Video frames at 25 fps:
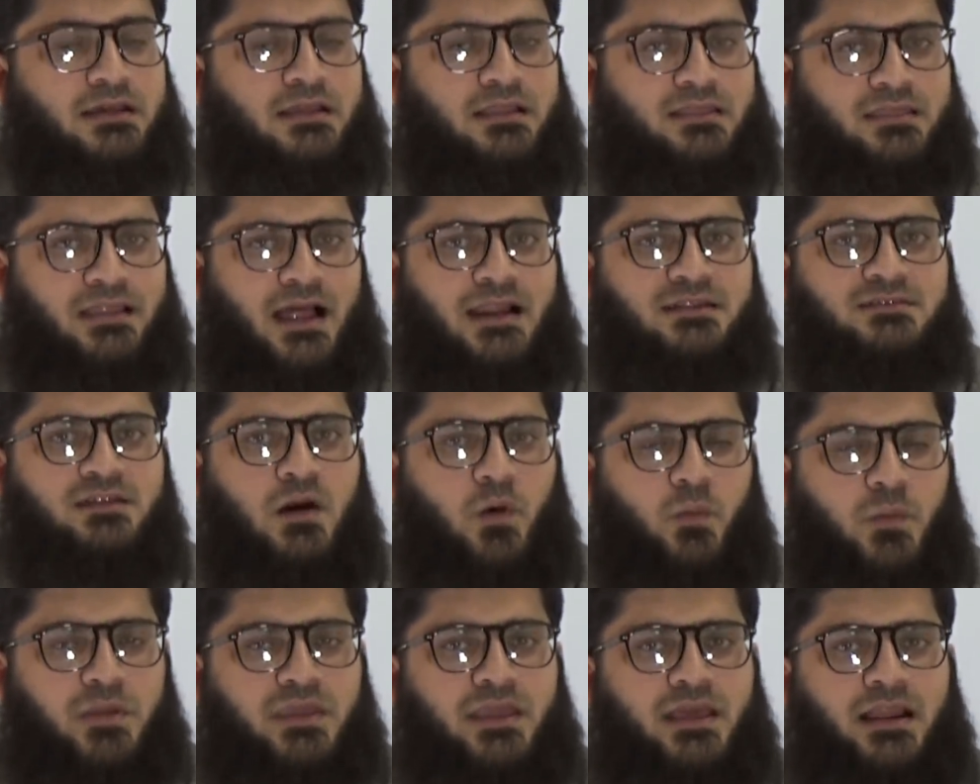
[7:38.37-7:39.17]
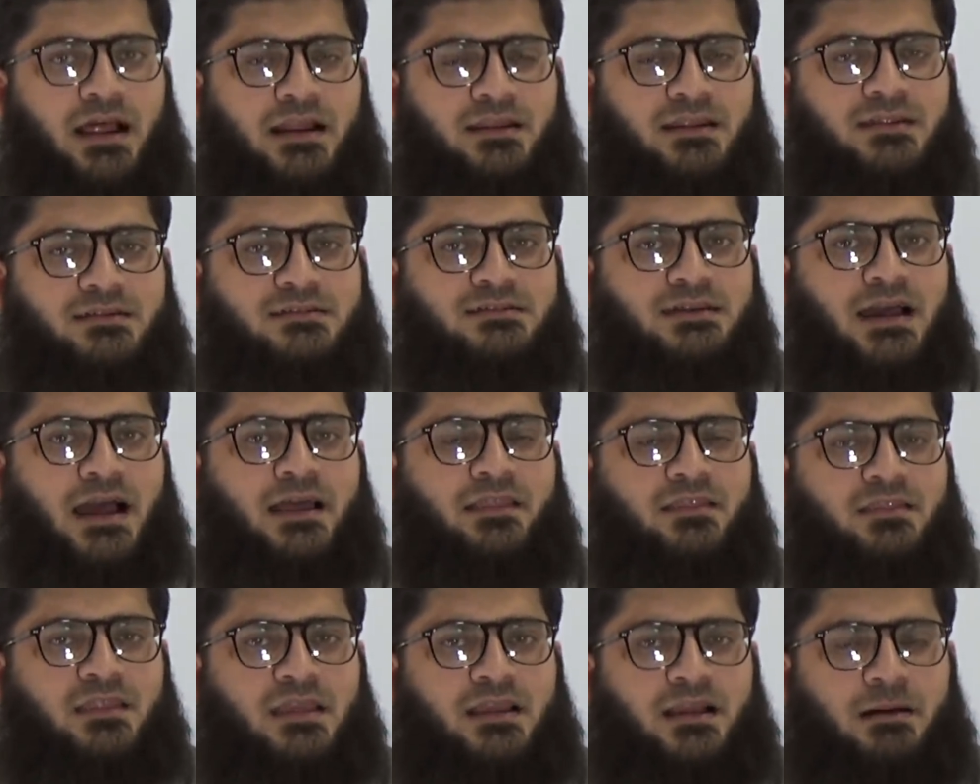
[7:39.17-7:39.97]
That's how we can
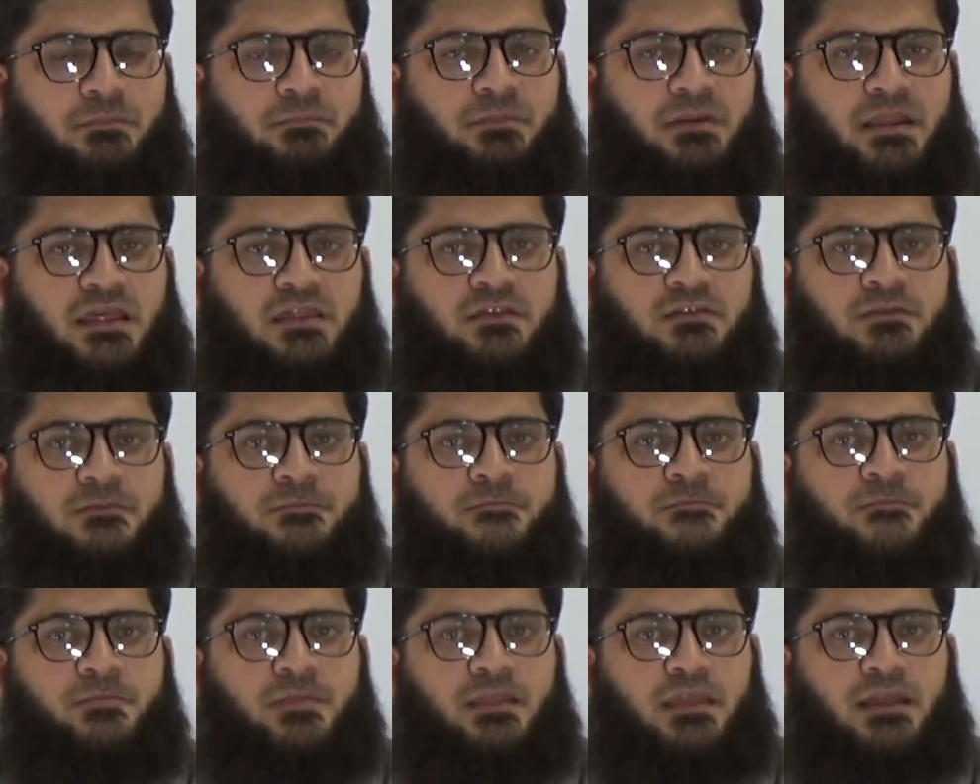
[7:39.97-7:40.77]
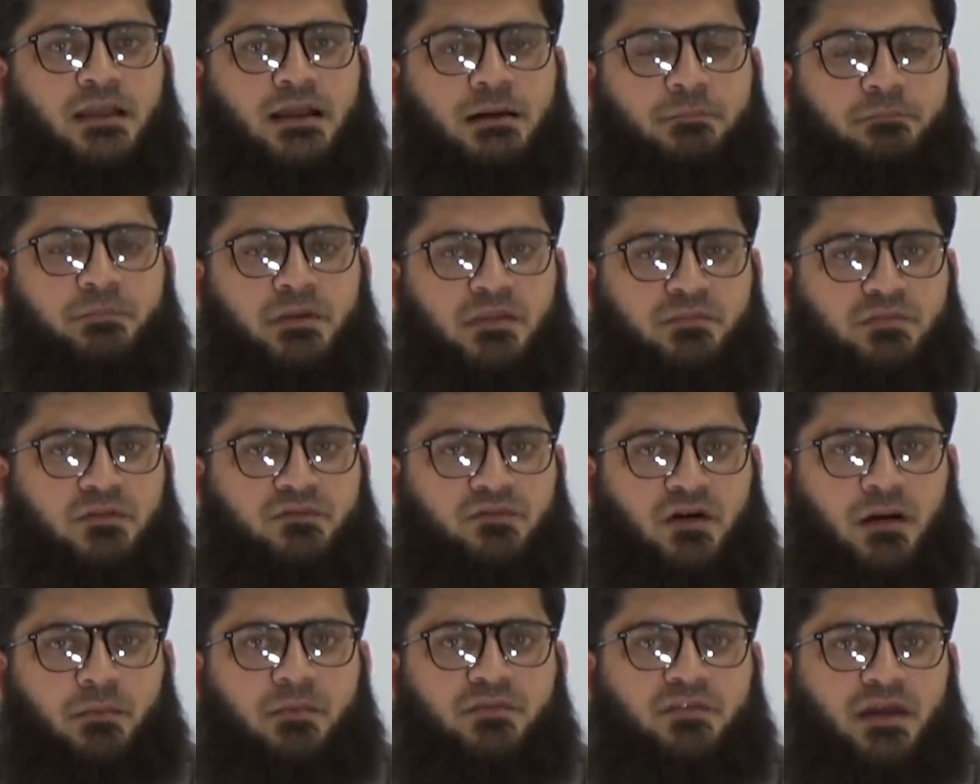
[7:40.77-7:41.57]
understand the company's company's
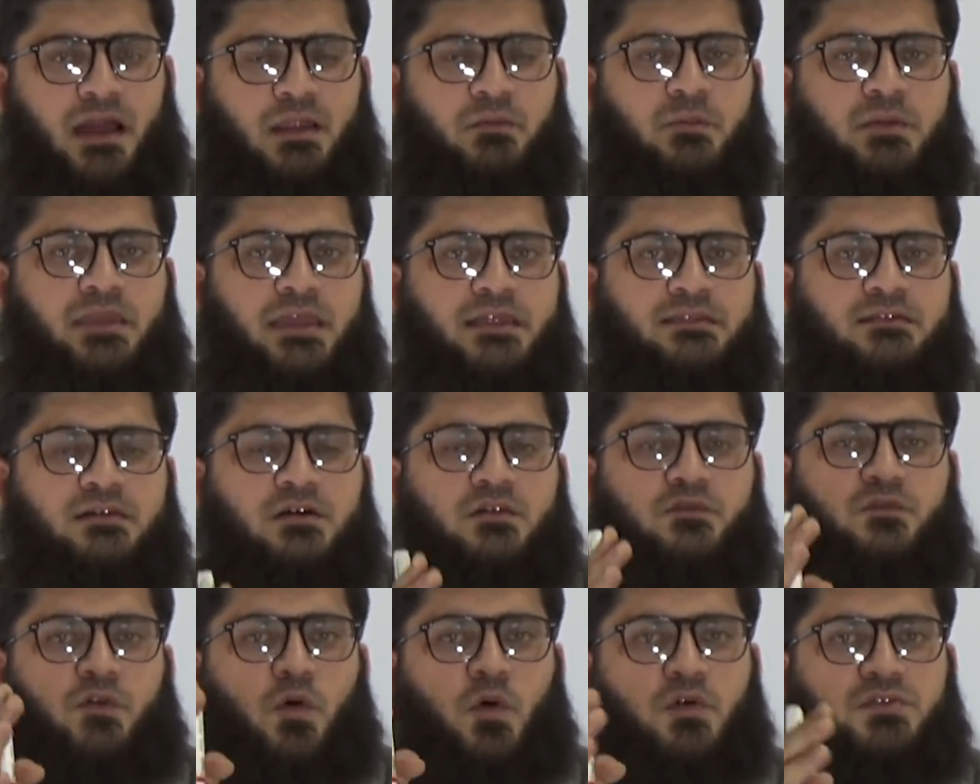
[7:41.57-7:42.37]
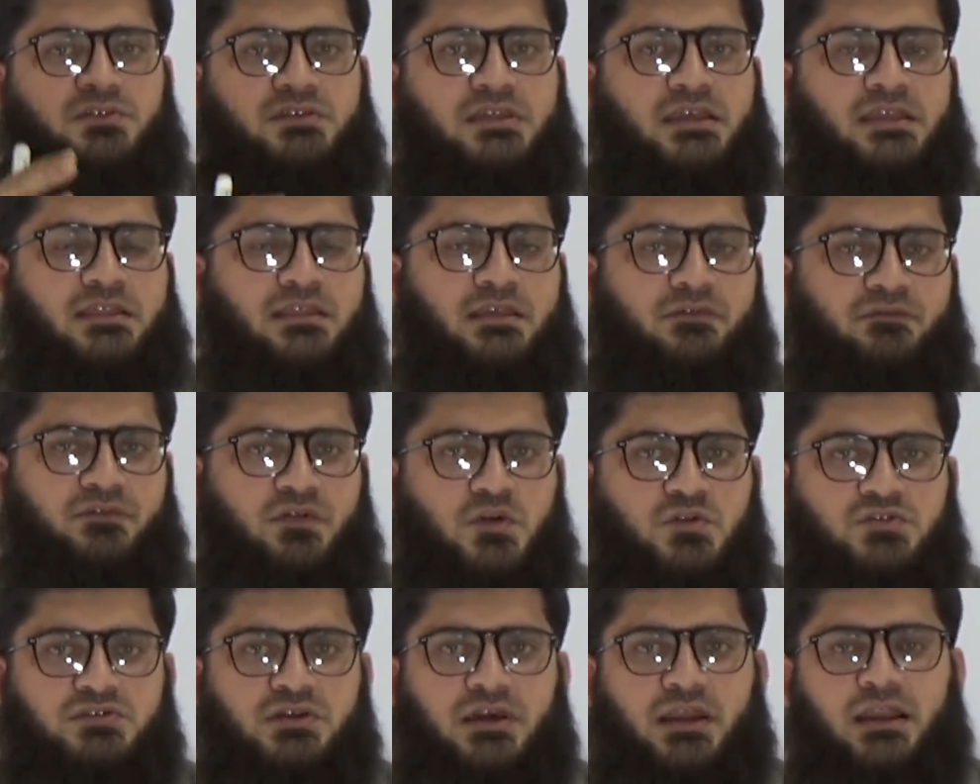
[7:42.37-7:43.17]
performance and we can foresee the
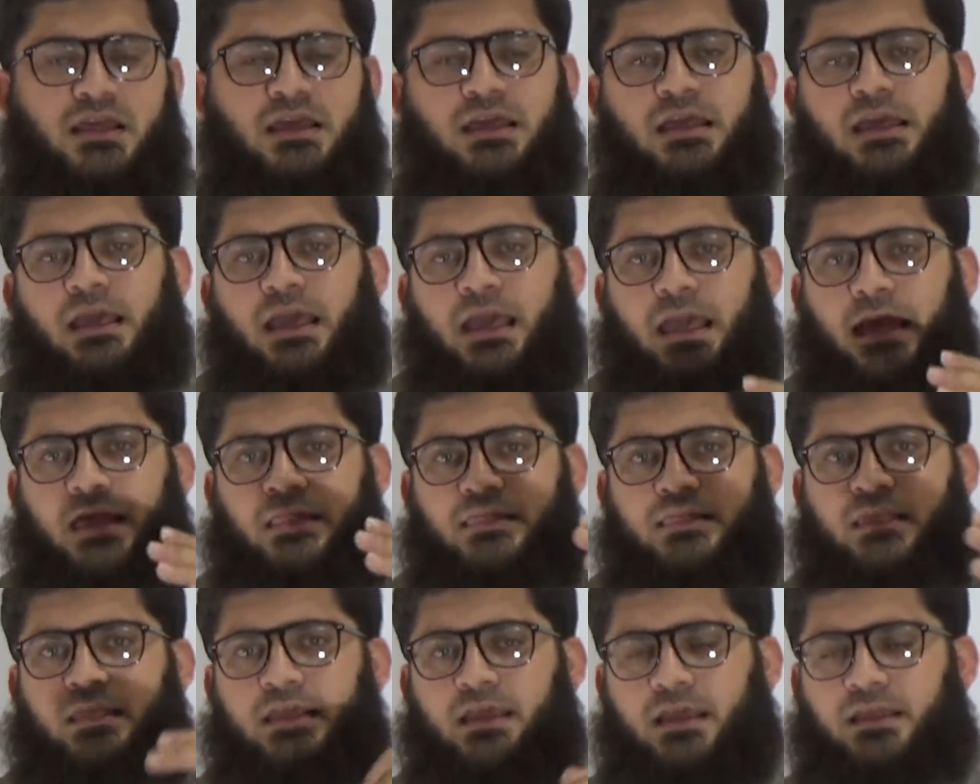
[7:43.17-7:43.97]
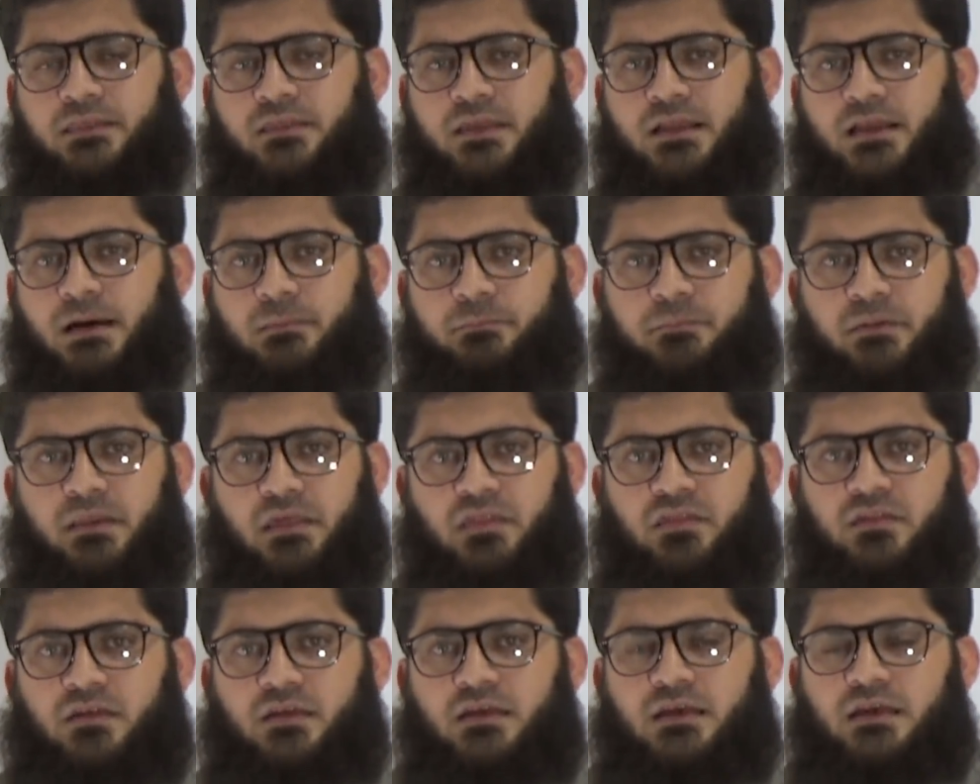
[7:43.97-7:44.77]
future in the in the
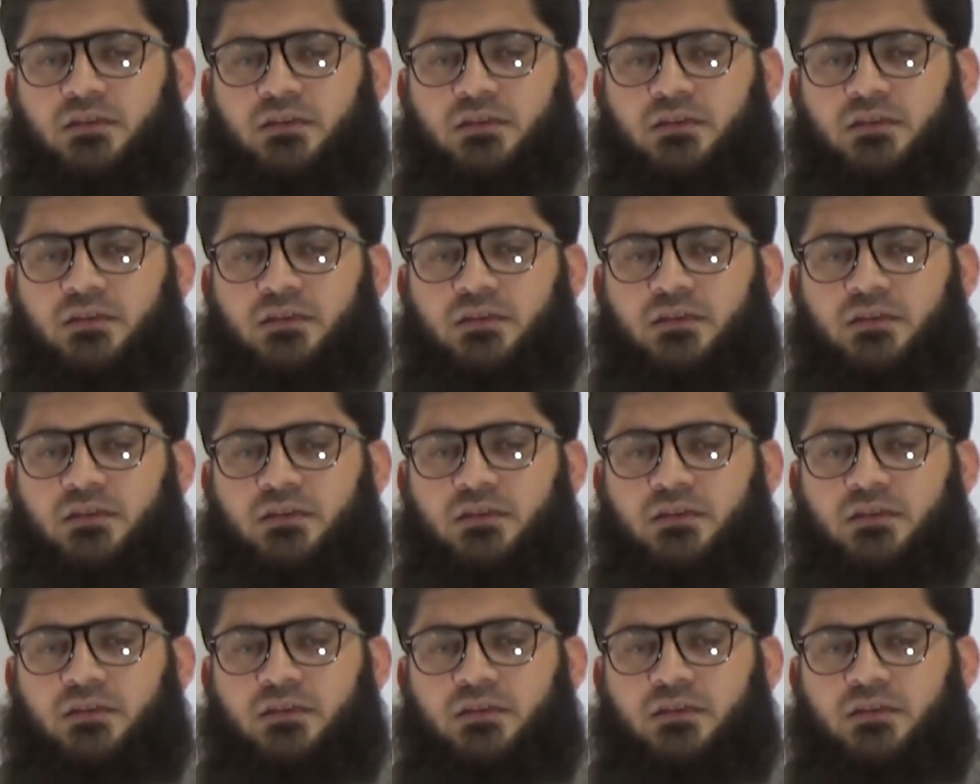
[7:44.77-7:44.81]
companies.